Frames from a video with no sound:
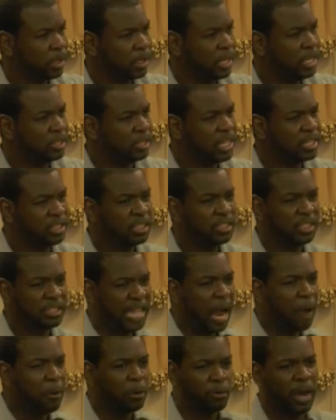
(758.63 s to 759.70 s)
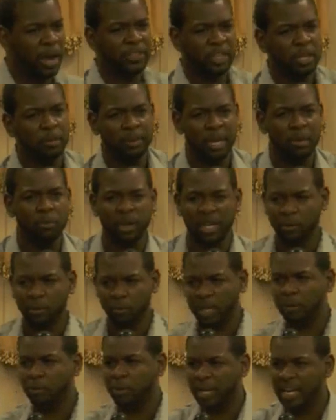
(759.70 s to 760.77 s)
He says, I would rather you be really,
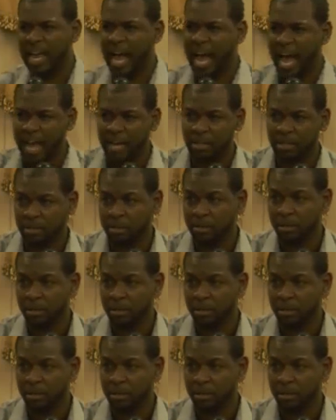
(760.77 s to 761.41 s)
really, really hot